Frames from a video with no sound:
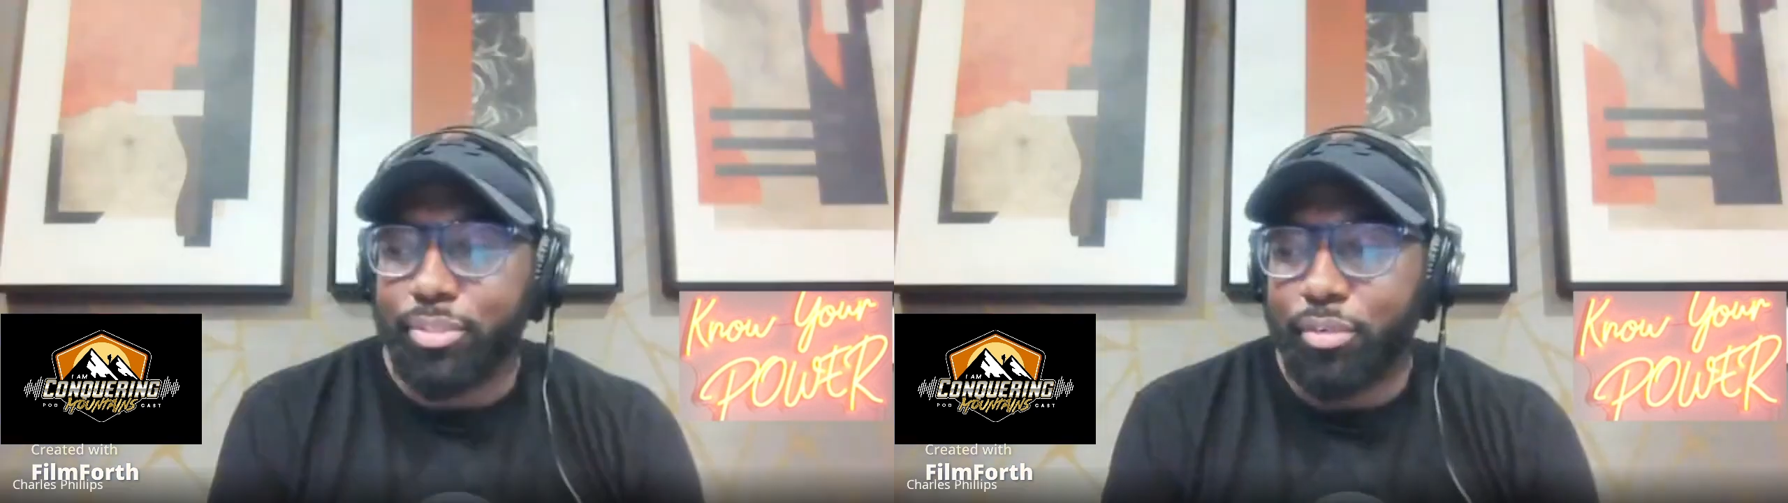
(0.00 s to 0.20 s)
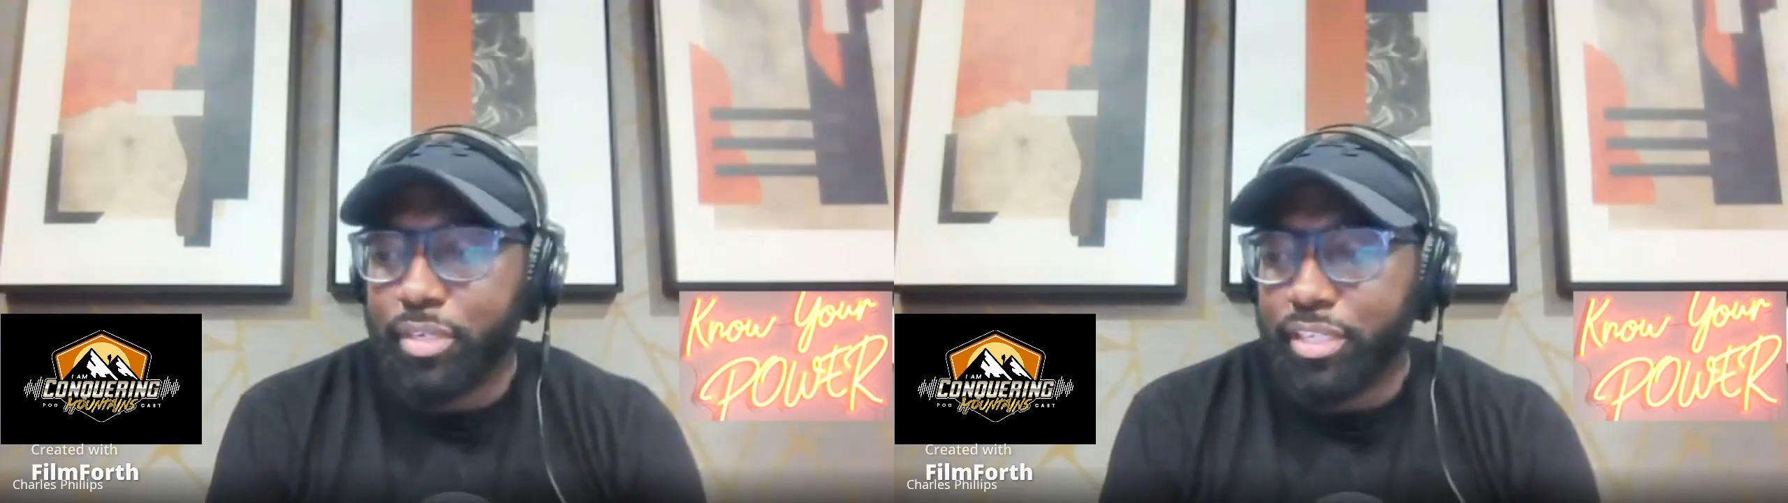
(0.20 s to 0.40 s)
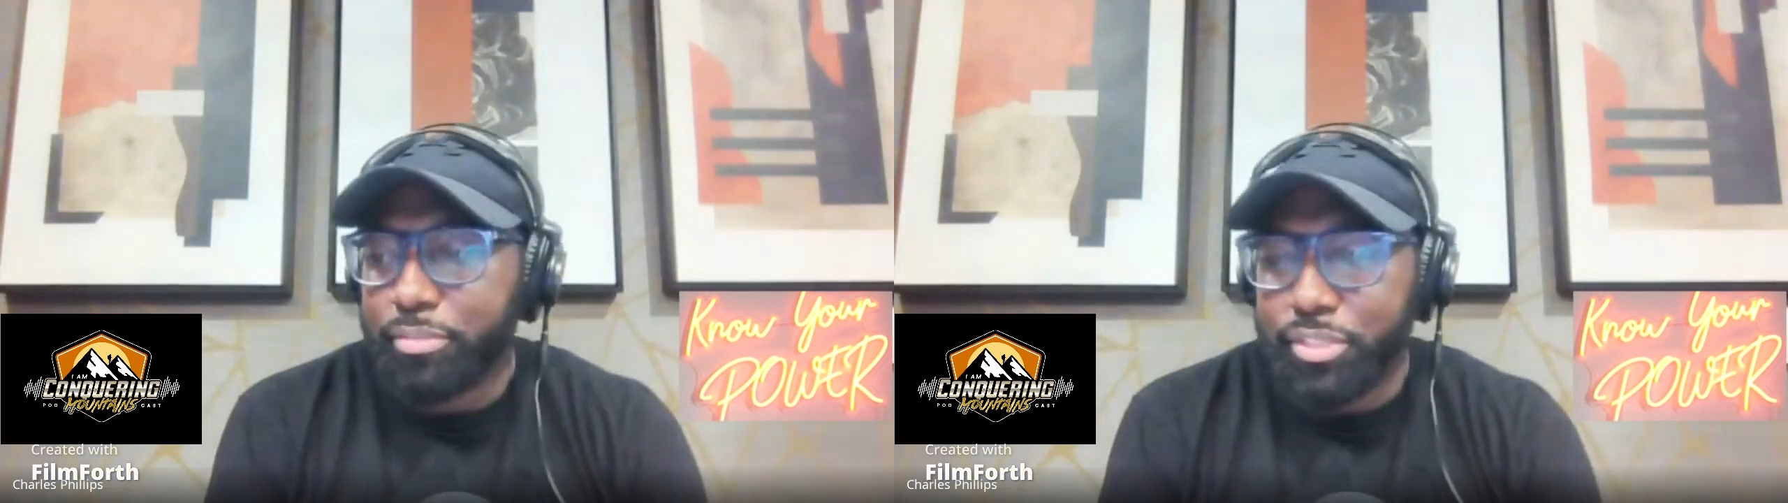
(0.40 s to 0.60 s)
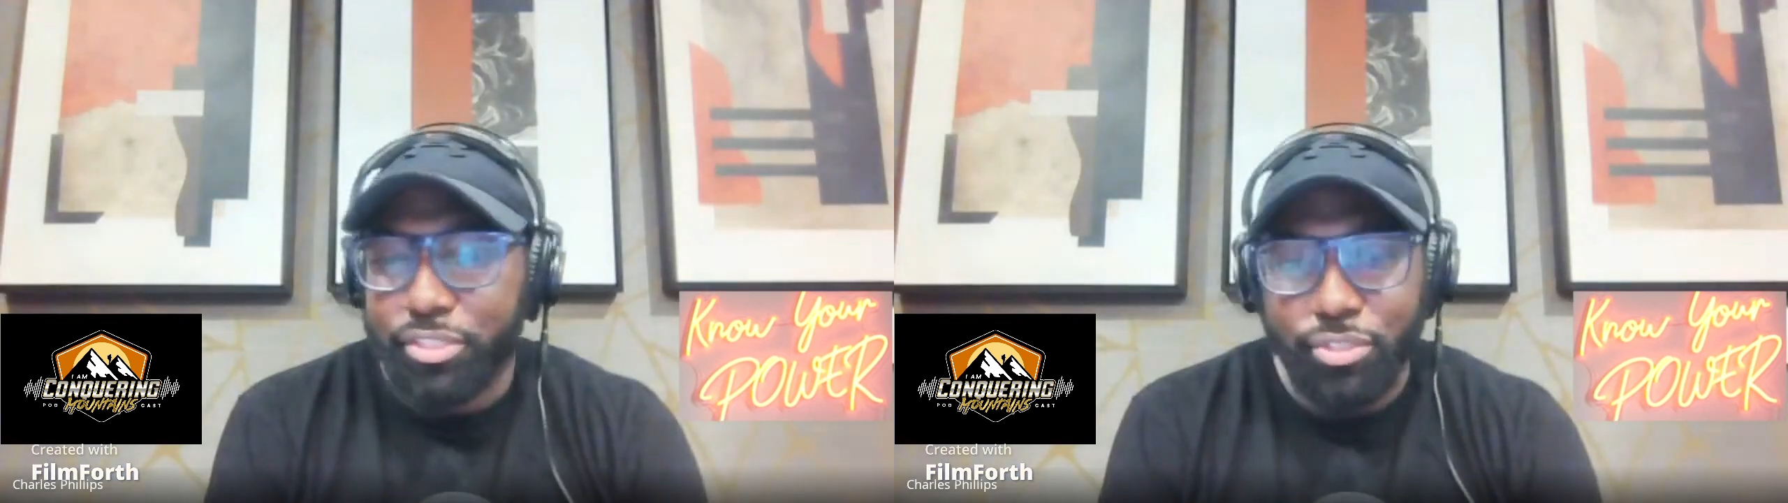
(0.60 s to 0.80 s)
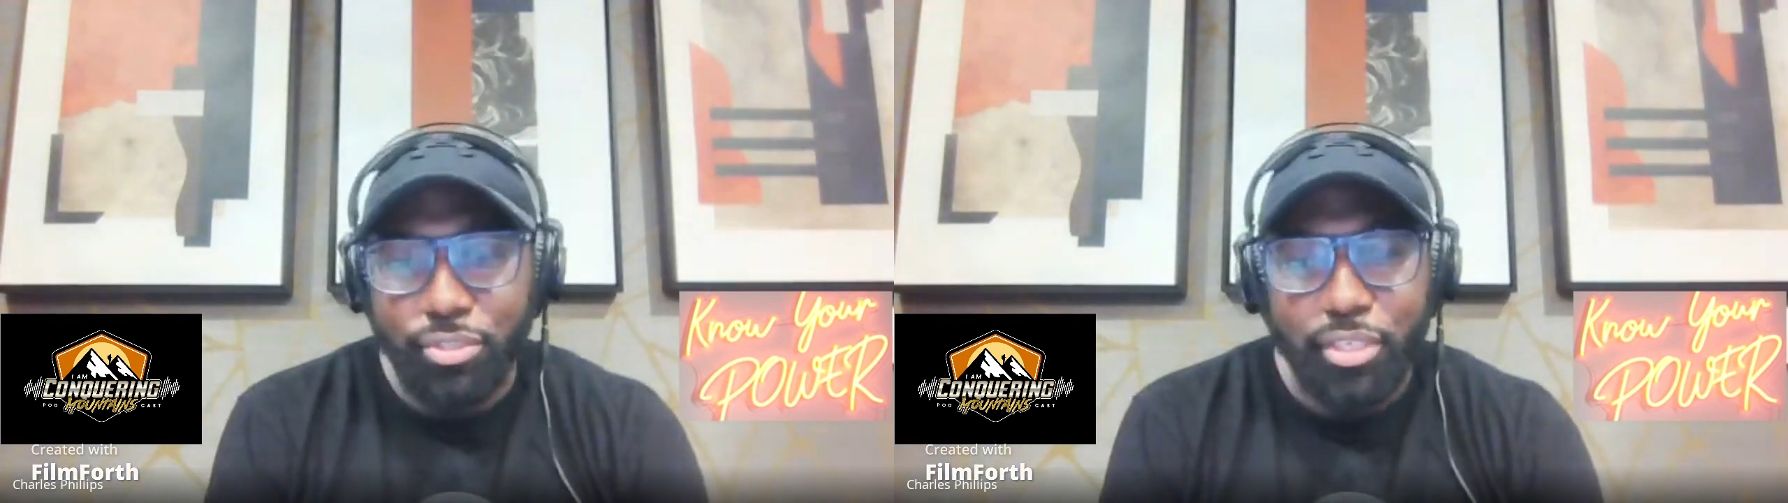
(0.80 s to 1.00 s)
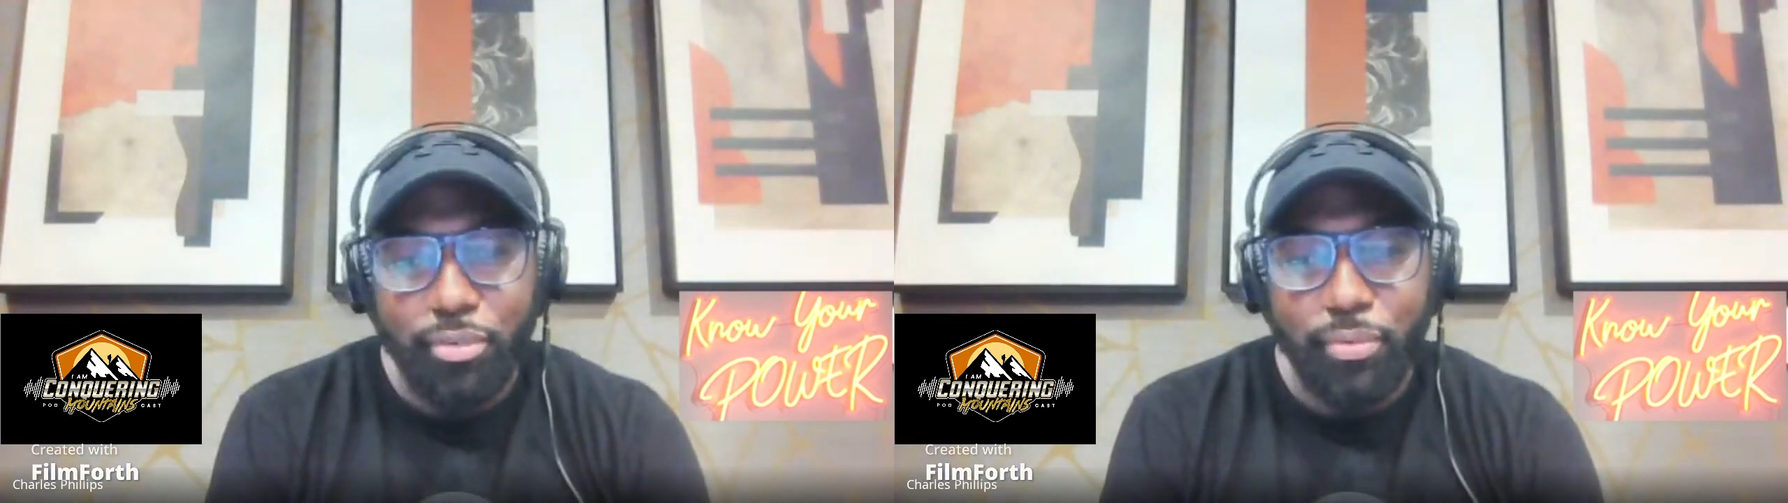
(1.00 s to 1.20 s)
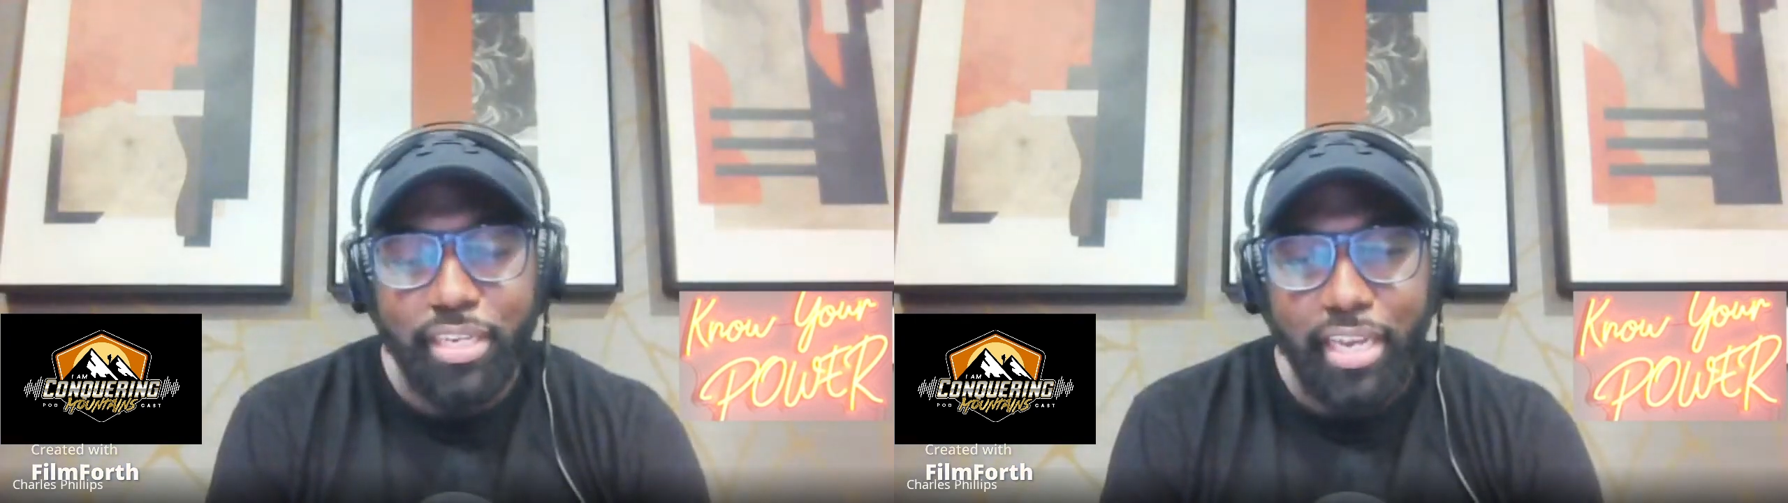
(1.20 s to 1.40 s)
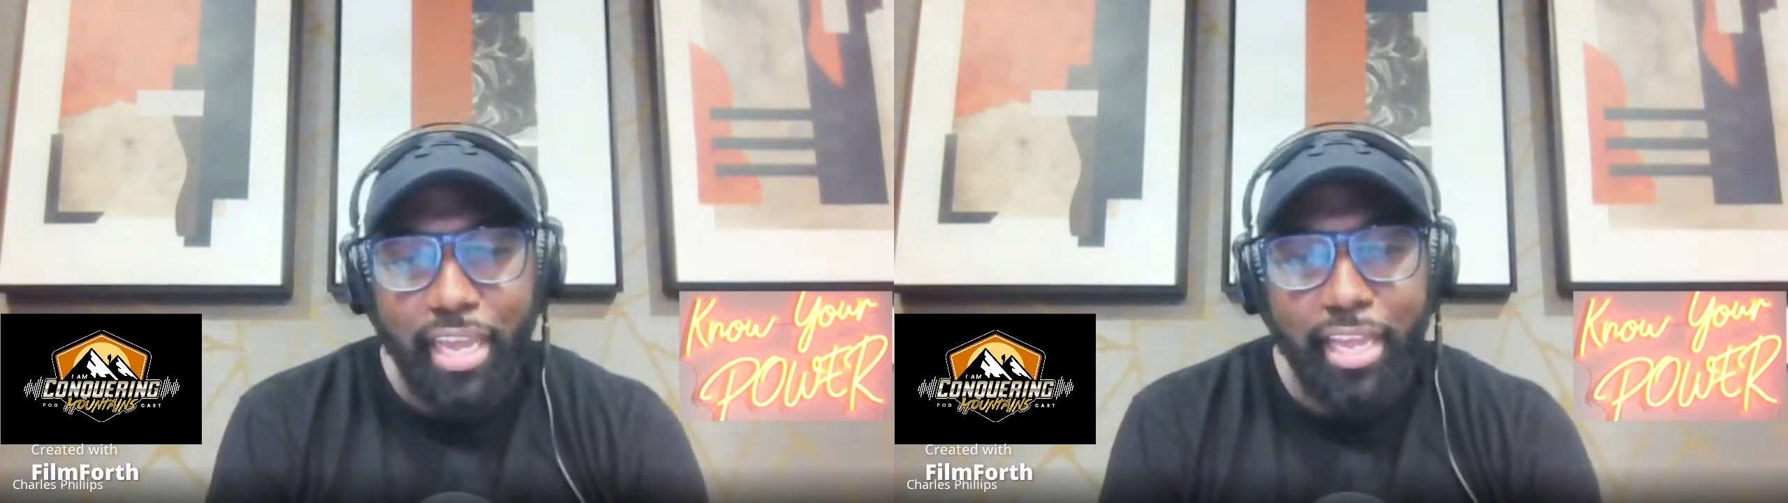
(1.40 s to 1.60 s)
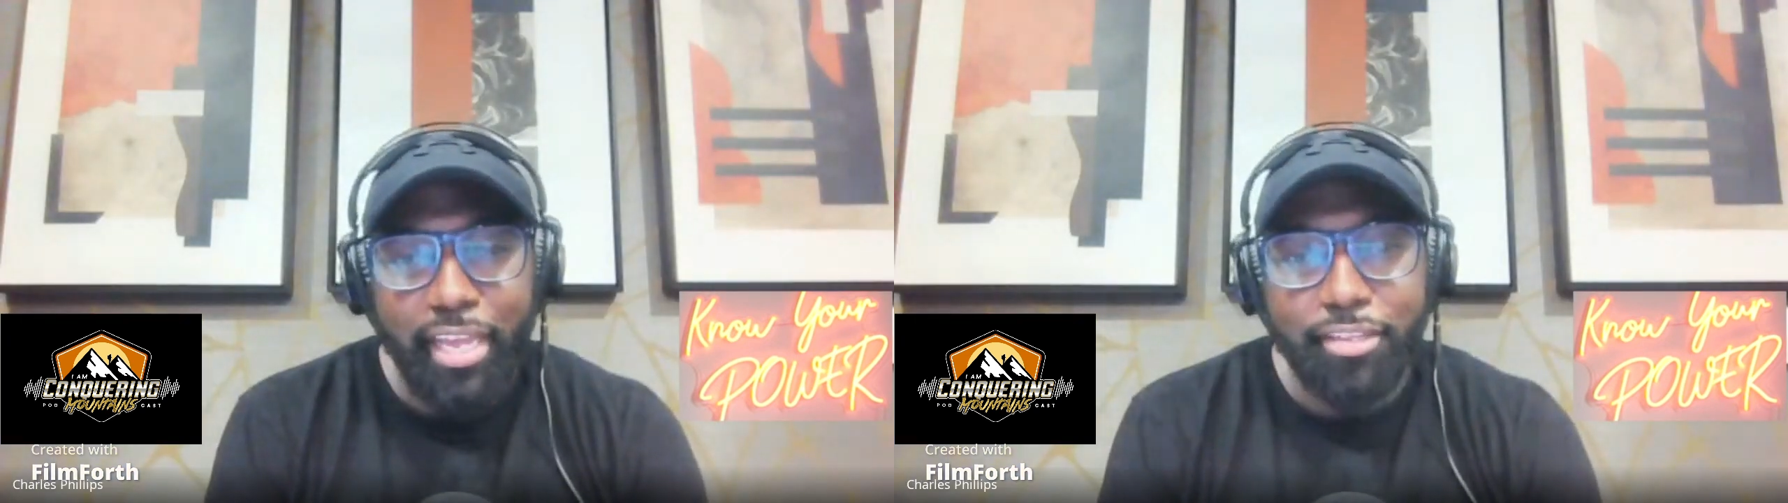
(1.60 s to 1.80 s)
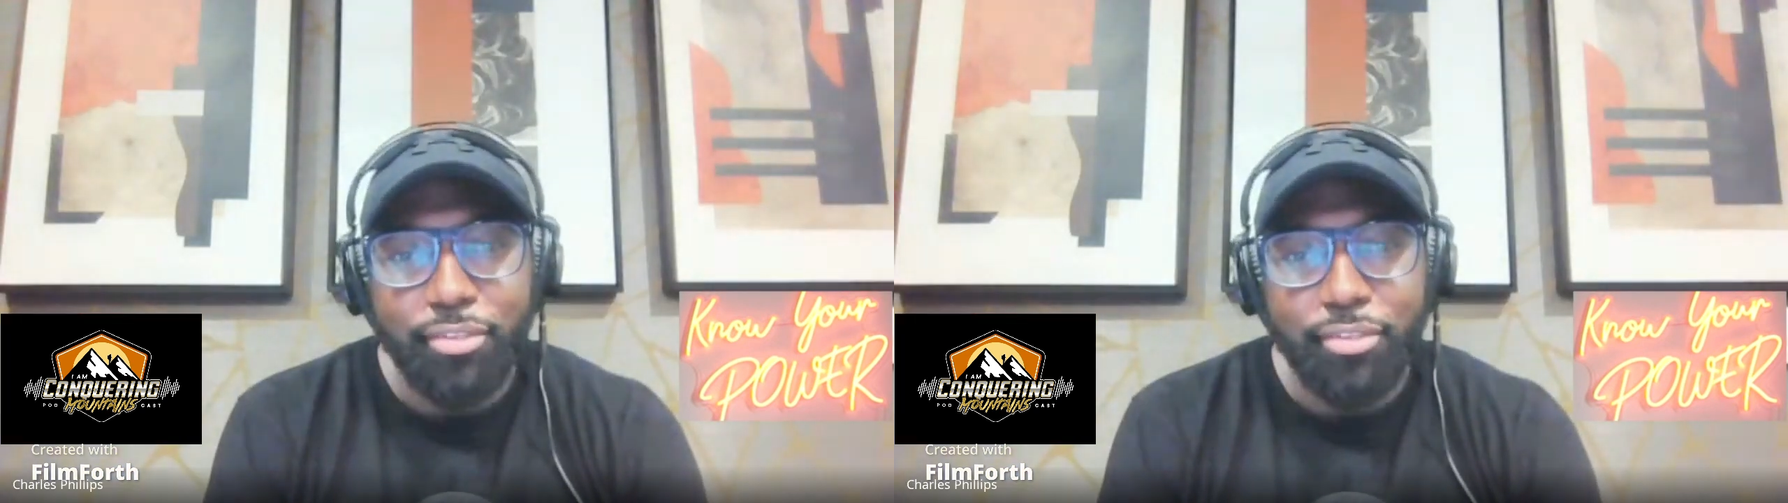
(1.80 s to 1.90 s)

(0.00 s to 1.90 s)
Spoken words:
much, Miss Julia Renee.